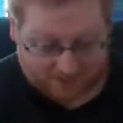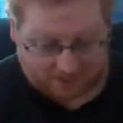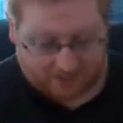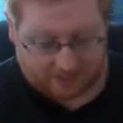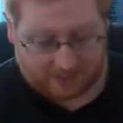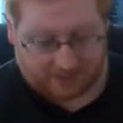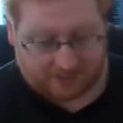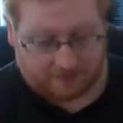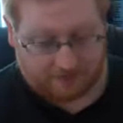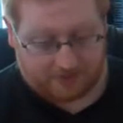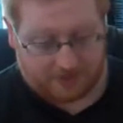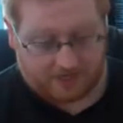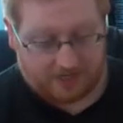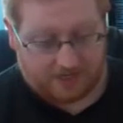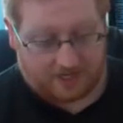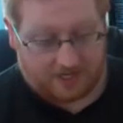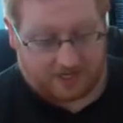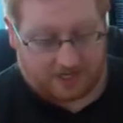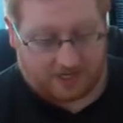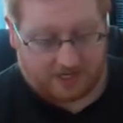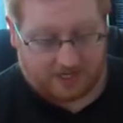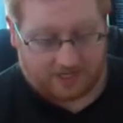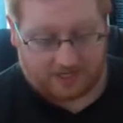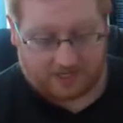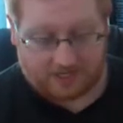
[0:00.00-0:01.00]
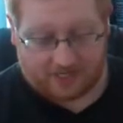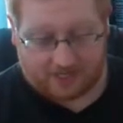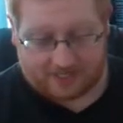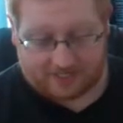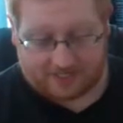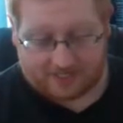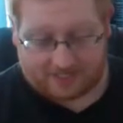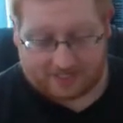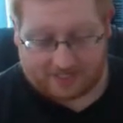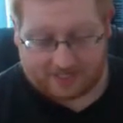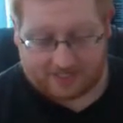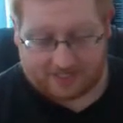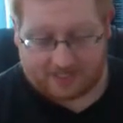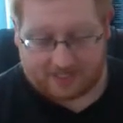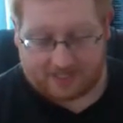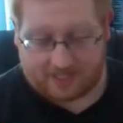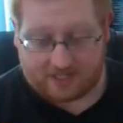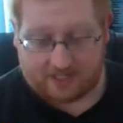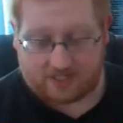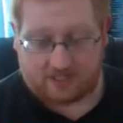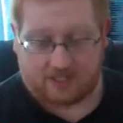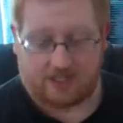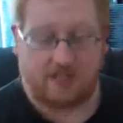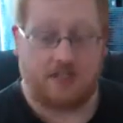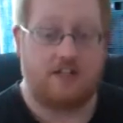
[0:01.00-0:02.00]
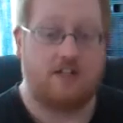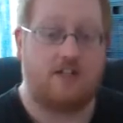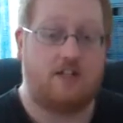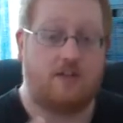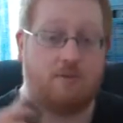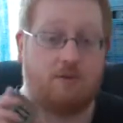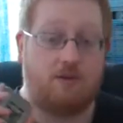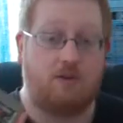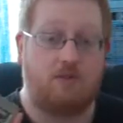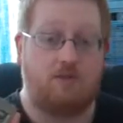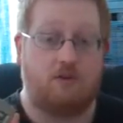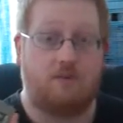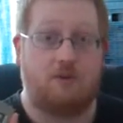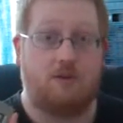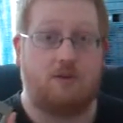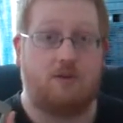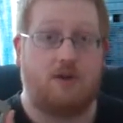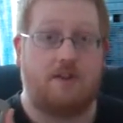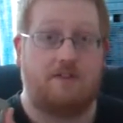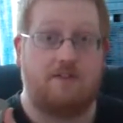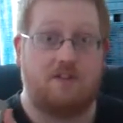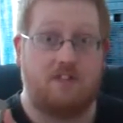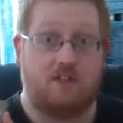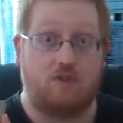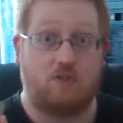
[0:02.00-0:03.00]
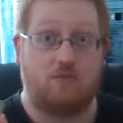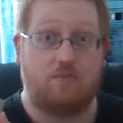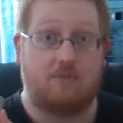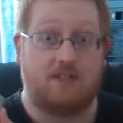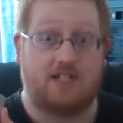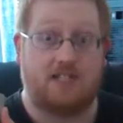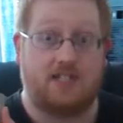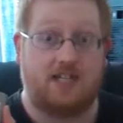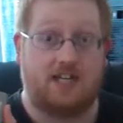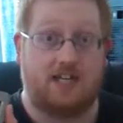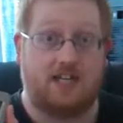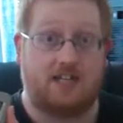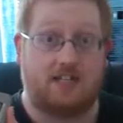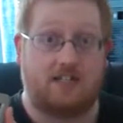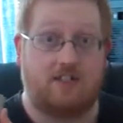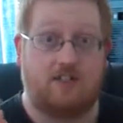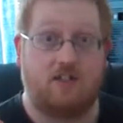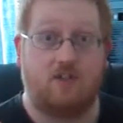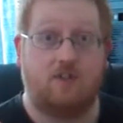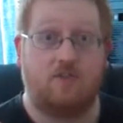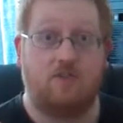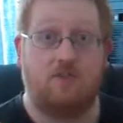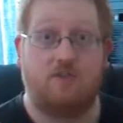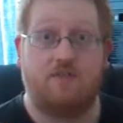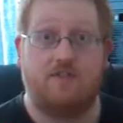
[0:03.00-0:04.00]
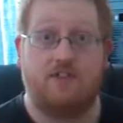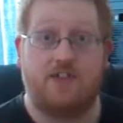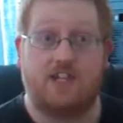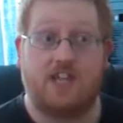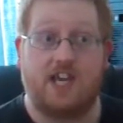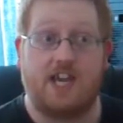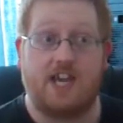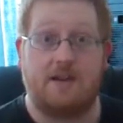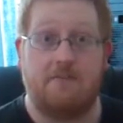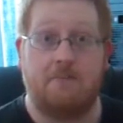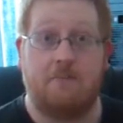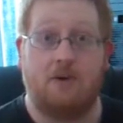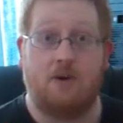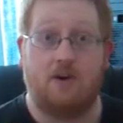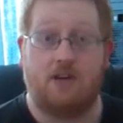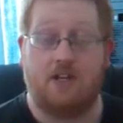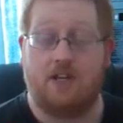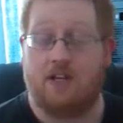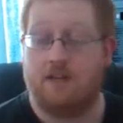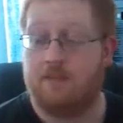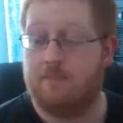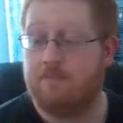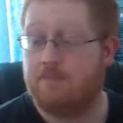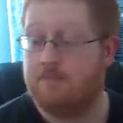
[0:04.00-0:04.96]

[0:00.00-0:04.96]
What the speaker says: Anyway, and the last handheld is WWF Superstars 2 for the Game Boy.